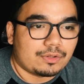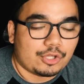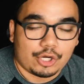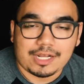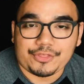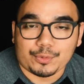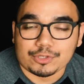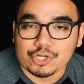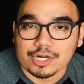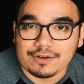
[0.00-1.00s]
They already got the
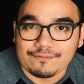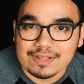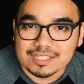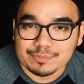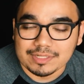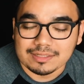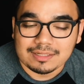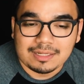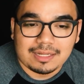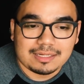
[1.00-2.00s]
return on investment.
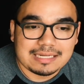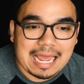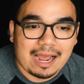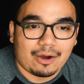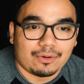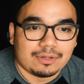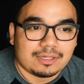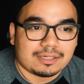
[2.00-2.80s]
Now